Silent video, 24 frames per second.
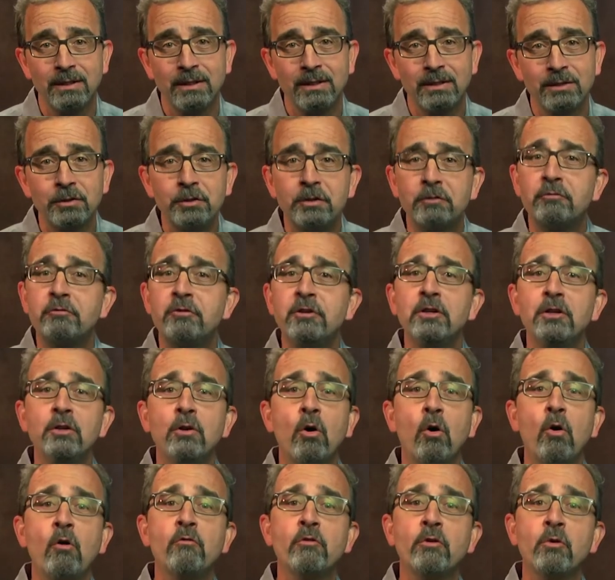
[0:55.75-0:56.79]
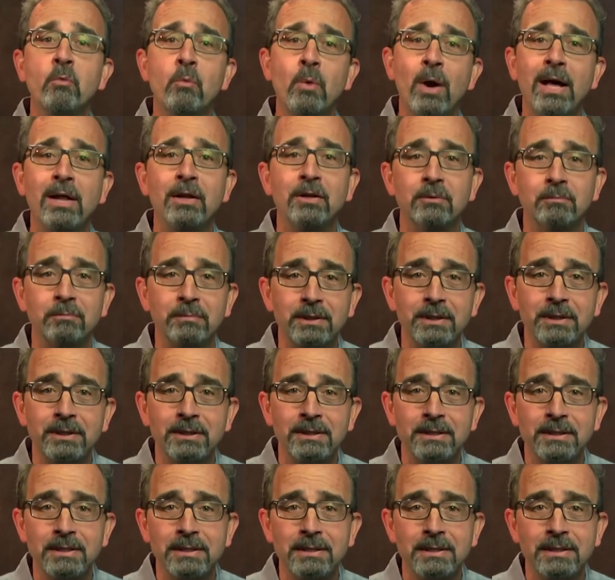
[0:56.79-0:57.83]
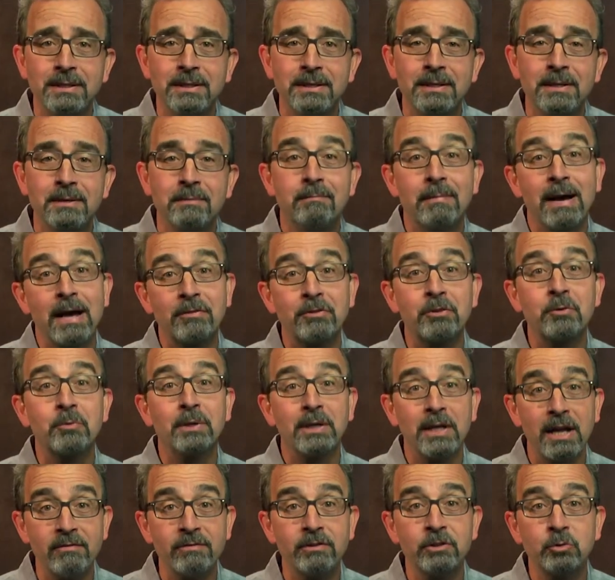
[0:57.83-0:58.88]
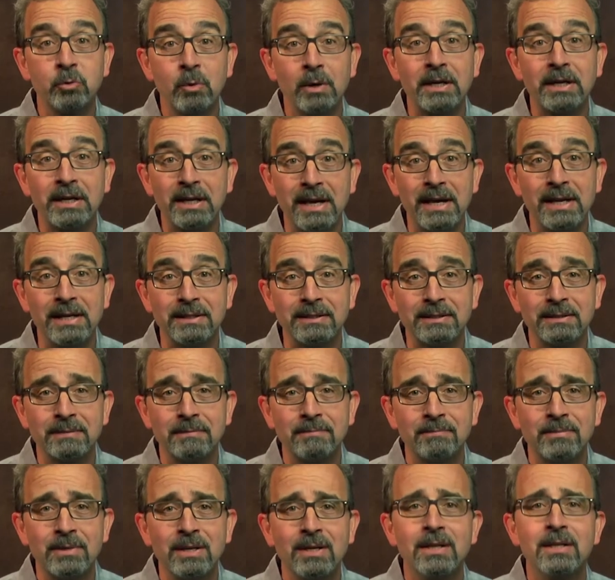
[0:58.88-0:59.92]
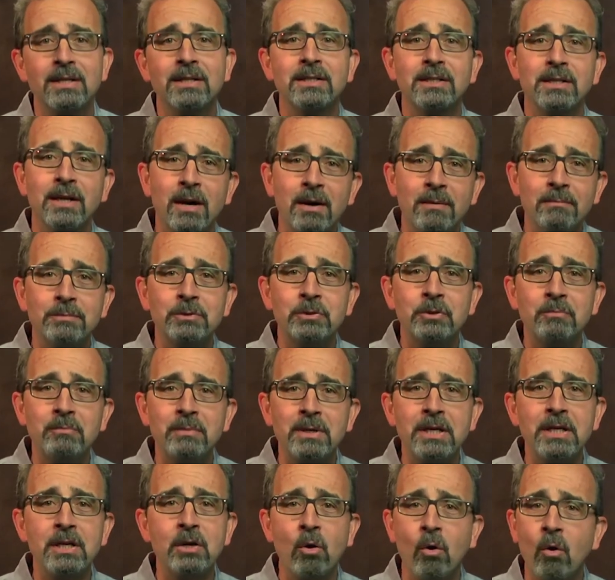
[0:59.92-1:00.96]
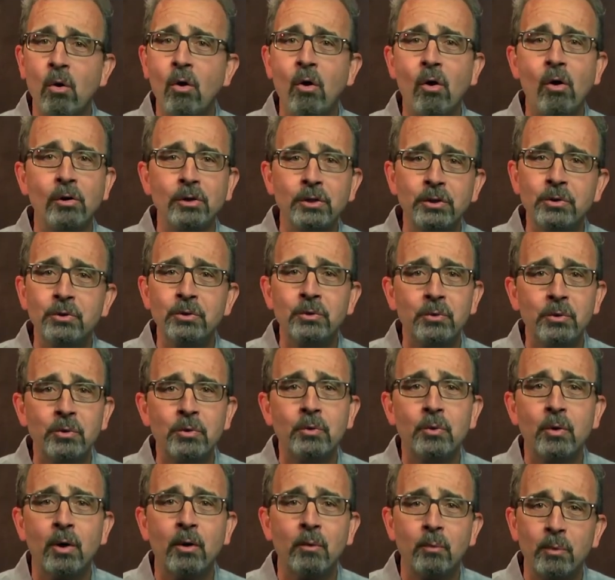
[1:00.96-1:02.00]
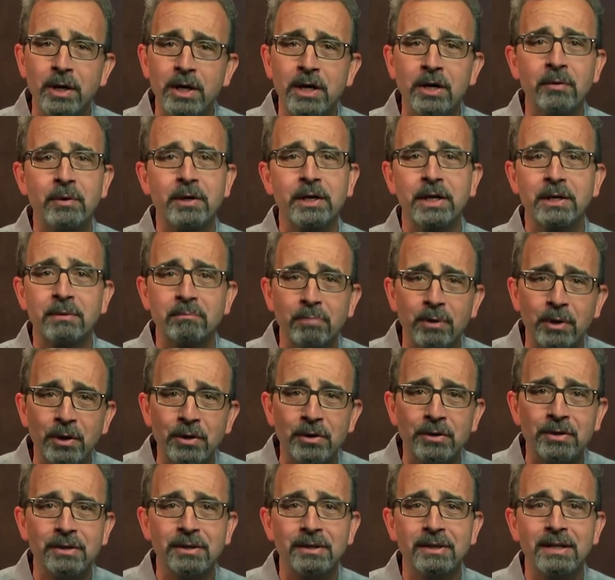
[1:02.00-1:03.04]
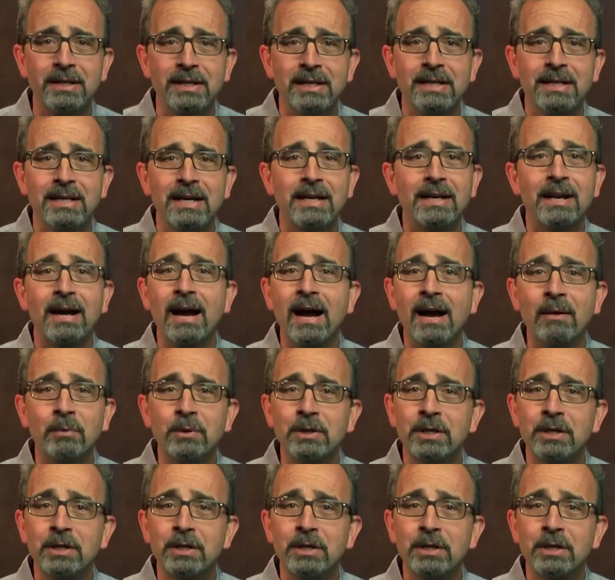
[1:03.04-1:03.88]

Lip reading: Do you feel overwhelmed? Matthew 11:28, come to me, all you who are weary and burdened, and I will